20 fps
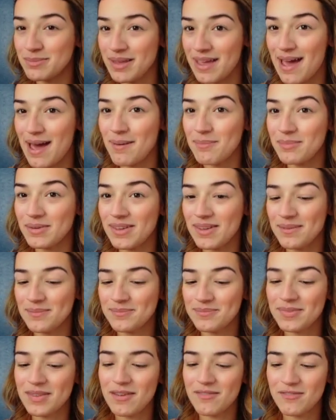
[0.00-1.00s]
me happy.
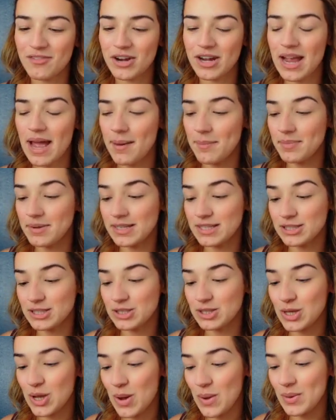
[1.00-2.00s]
Very happy.
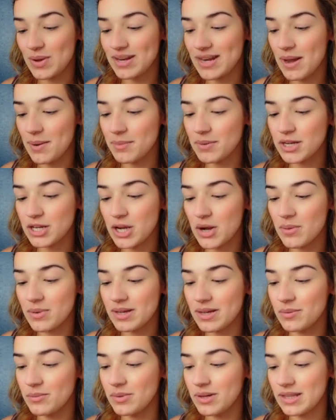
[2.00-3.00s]
So now I'm going to go
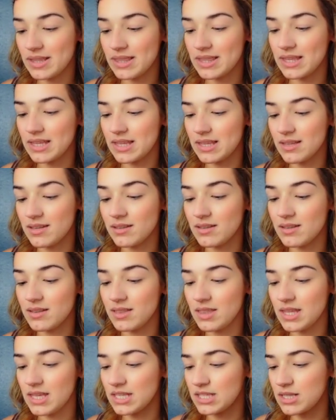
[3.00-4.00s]
in with
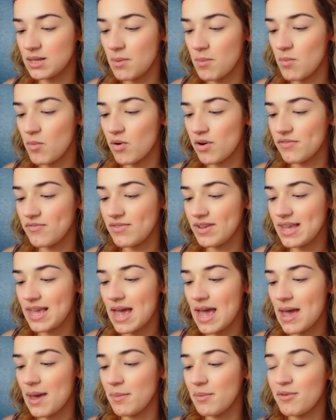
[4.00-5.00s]
this
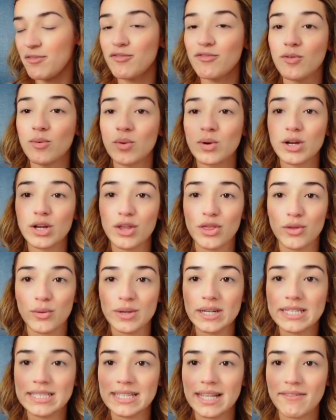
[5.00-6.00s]
Morphe
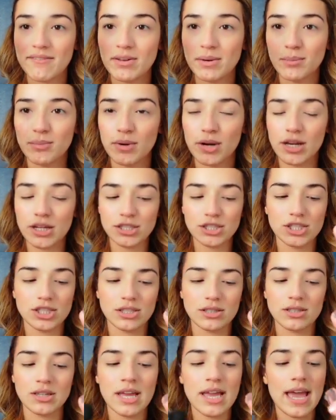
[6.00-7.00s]
M437
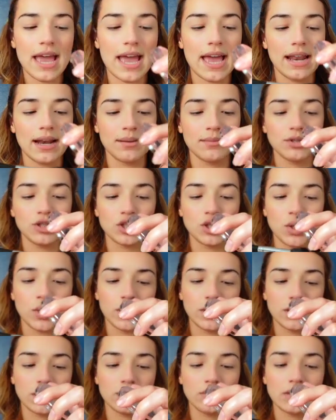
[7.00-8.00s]
brush, and I'm just
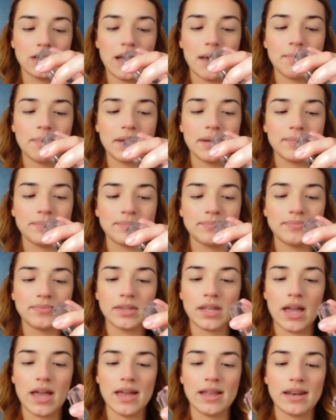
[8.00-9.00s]
going to tap it.
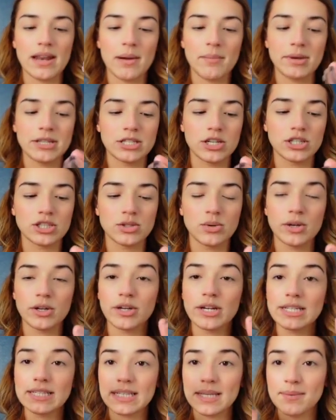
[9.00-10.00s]
And now my dog's going
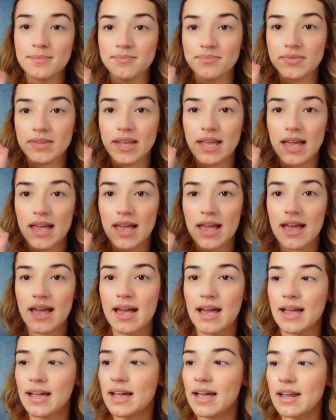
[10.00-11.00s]
crazy.
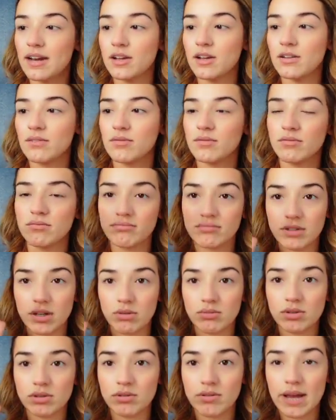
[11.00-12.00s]
Kind of
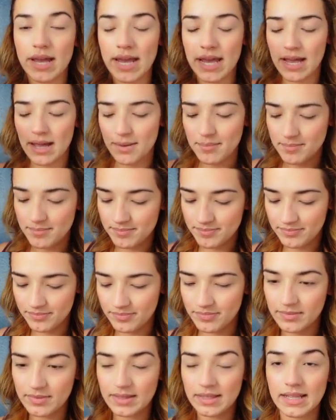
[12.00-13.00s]
go a little ham,
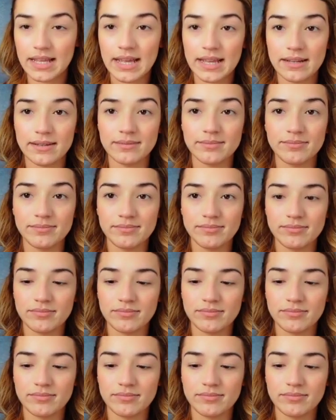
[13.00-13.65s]
then